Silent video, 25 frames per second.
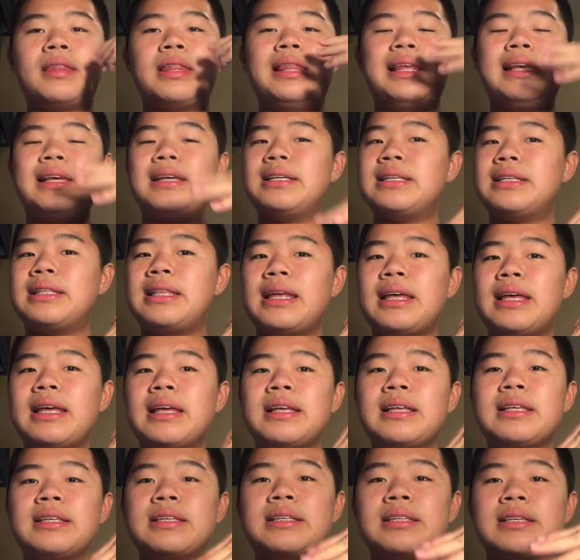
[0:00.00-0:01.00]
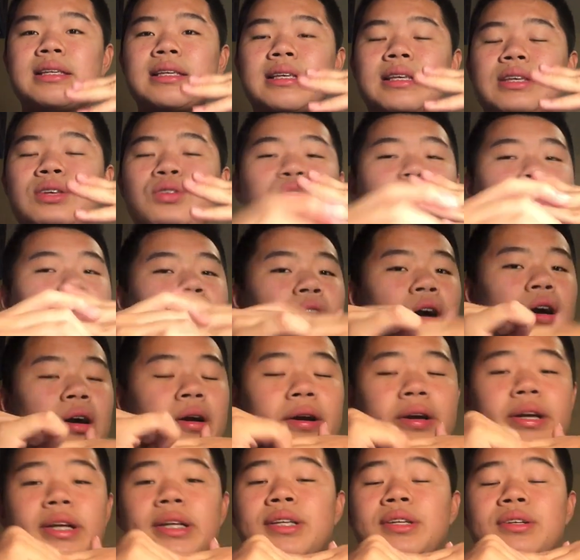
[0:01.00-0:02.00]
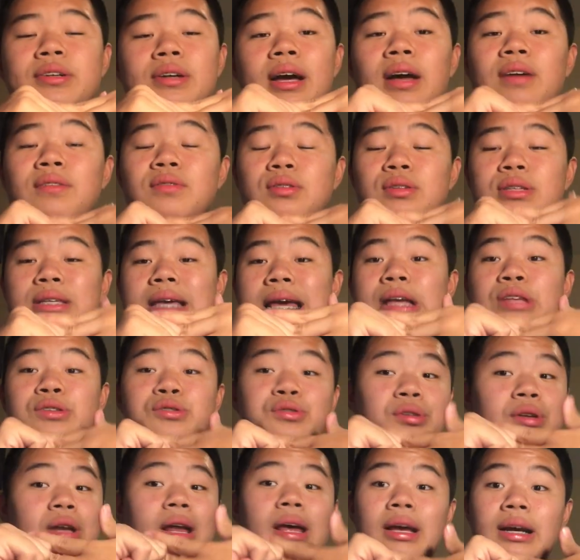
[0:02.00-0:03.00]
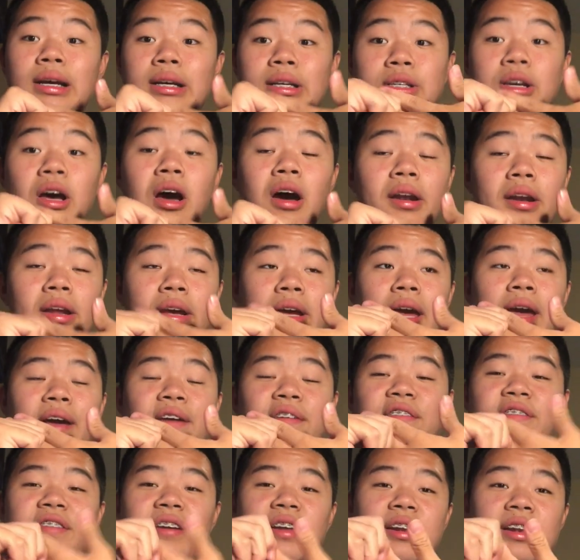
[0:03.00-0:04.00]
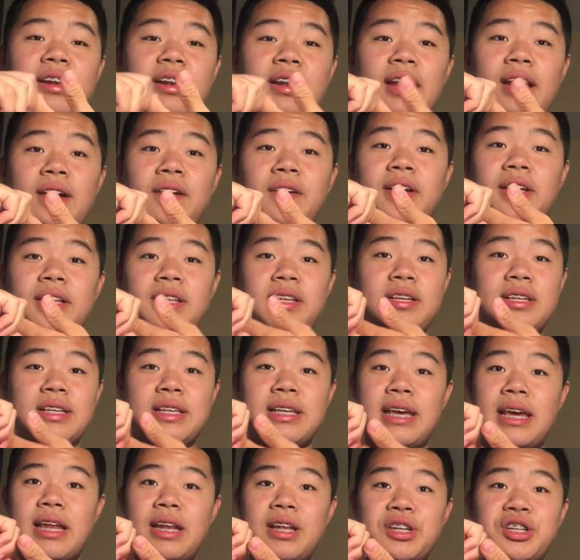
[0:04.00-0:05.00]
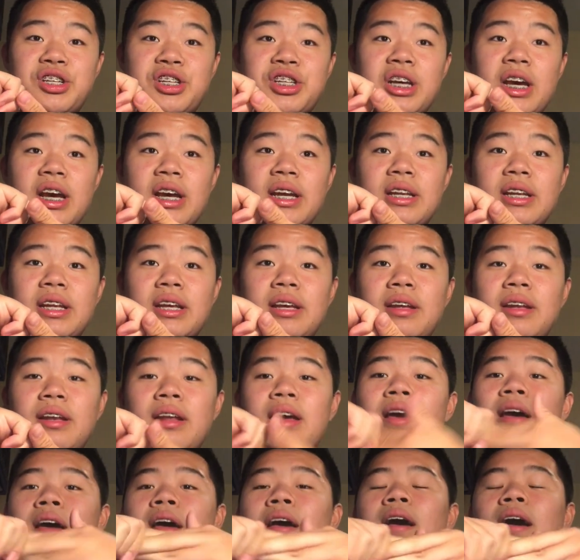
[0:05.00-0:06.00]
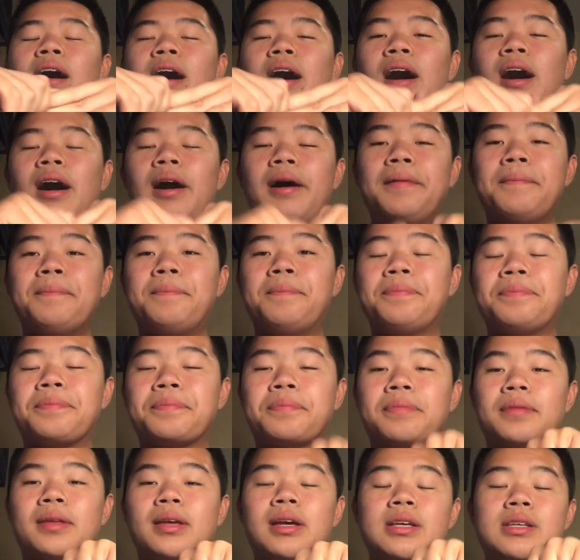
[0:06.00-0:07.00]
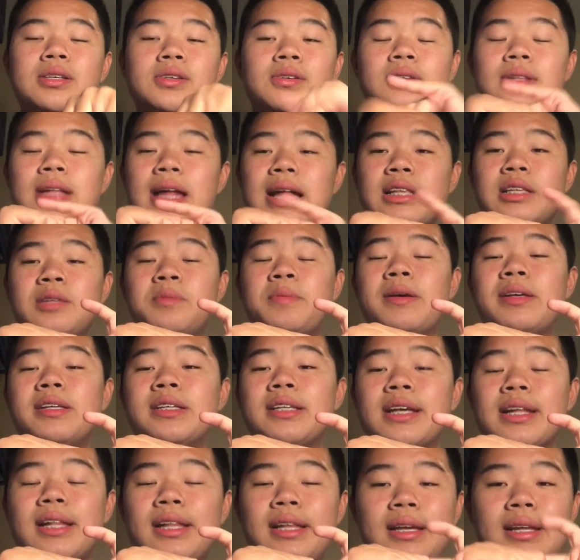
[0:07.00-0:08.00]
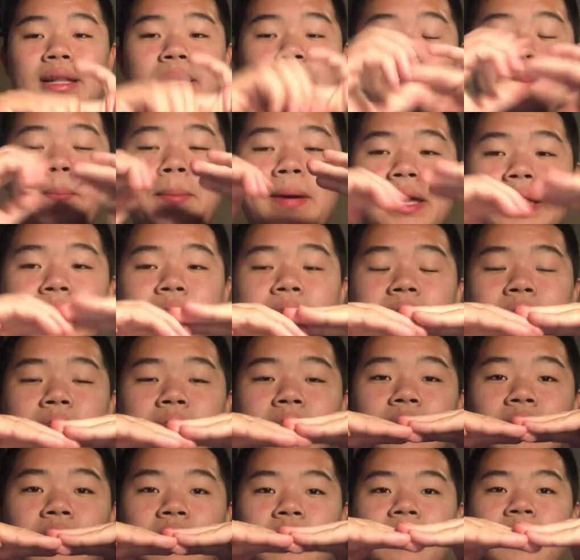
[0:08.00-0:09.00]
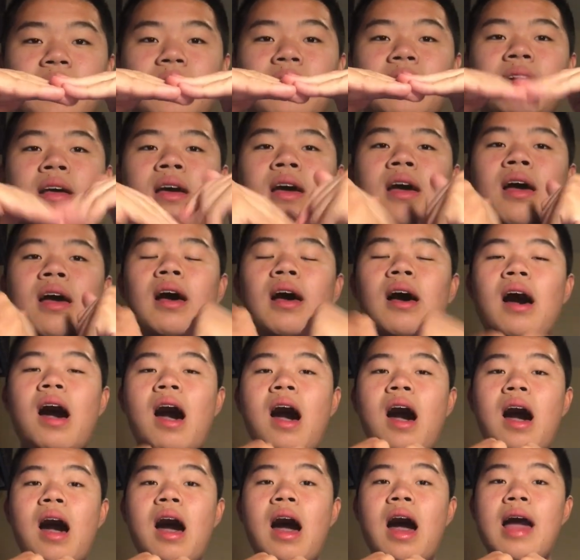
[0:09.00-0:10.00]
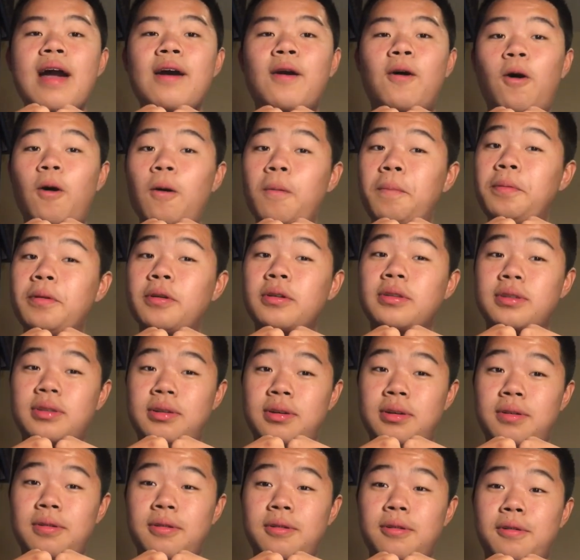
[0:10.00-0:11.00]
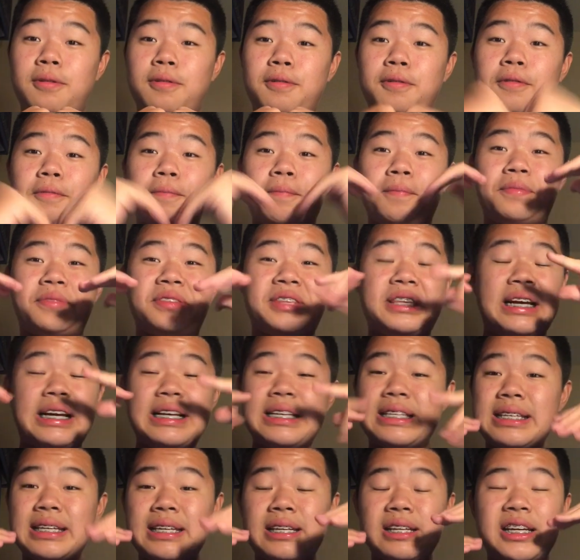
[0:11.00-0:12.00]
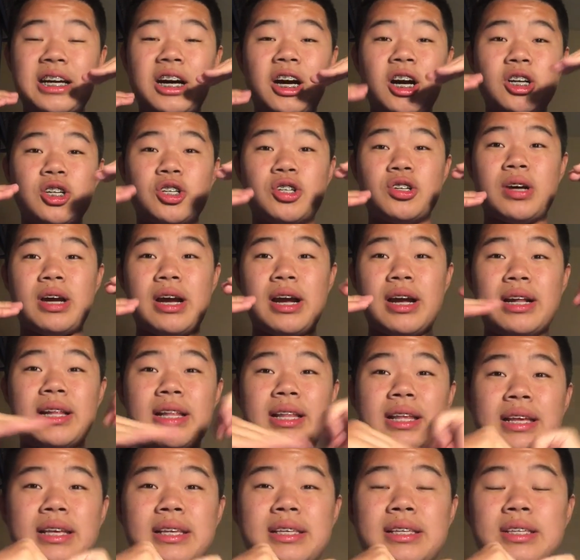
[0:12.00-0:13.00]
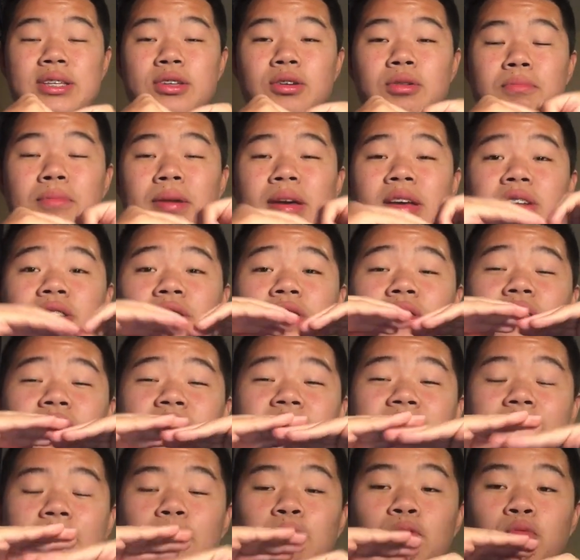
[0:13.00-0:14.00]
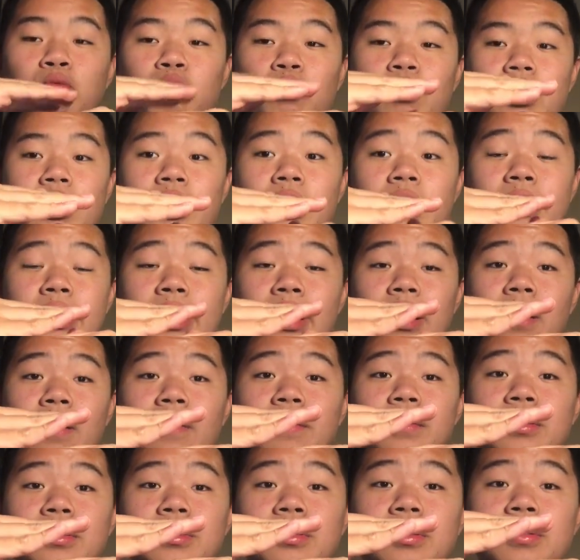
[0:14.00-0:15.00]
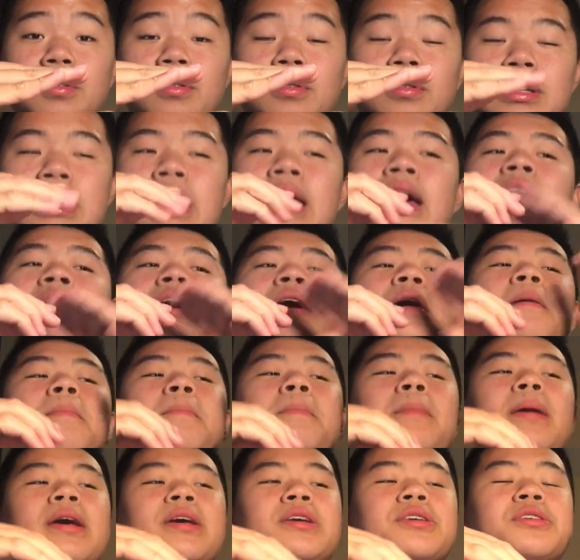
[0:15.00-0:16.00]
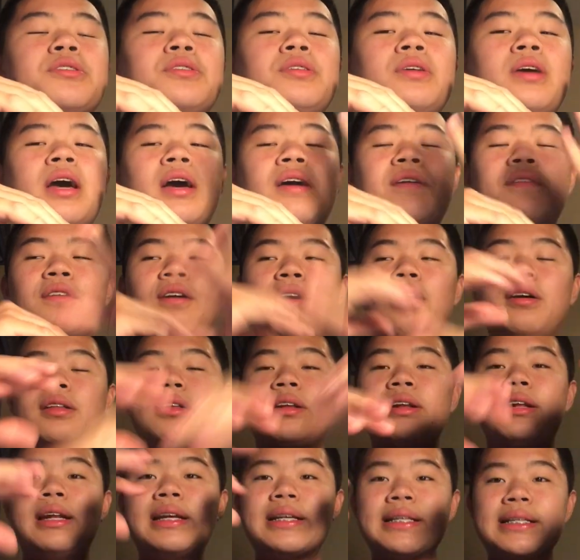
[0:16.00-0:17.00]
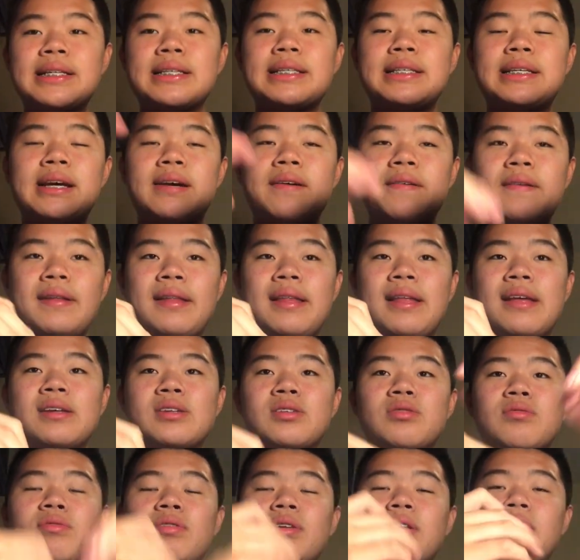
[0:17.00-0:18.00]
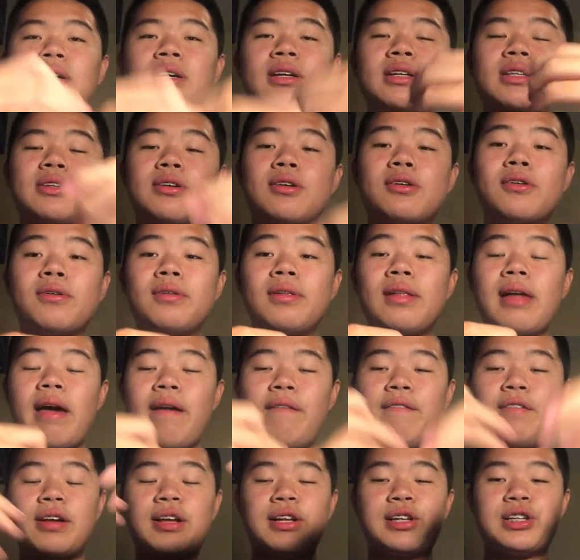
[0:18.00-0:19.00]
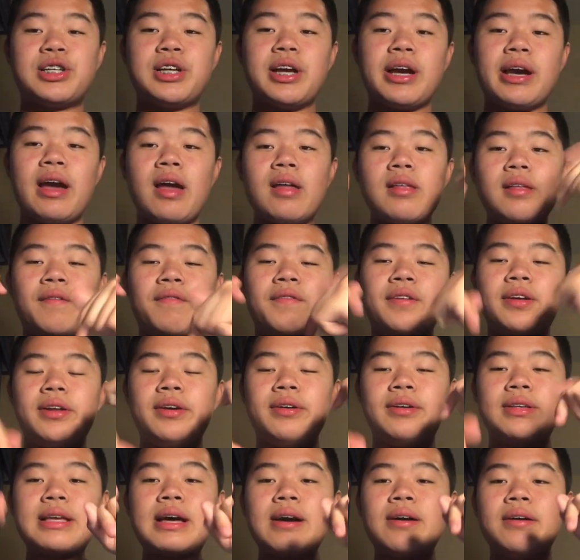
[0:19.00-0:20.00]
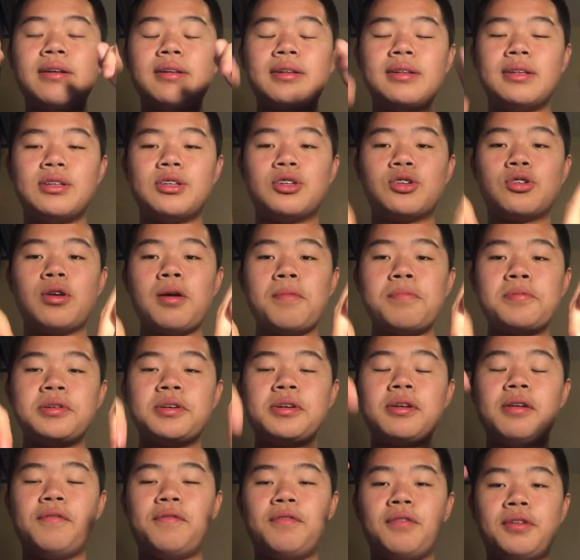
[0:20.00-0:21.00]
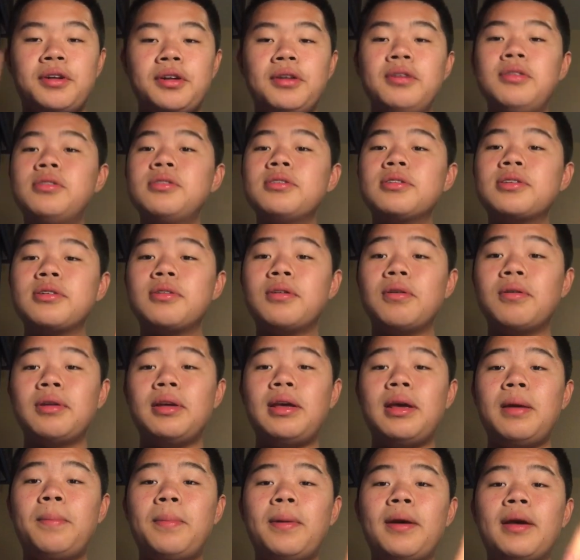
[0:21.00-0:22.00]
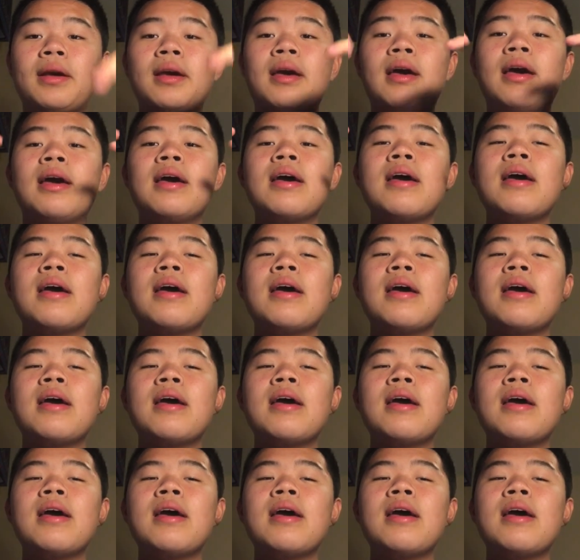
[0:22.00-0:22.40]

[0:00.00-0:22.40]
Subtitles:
These things you're going to have to take to an exotic veterinarian to get it checked it. So that's basically the basics of it. I hope your turtle doesn't contract this, so make sure you take good care of your turtles. Make sure you have all the necessary things for a good turtle life. You can check out the video down in the description if you're new to turtle keeping.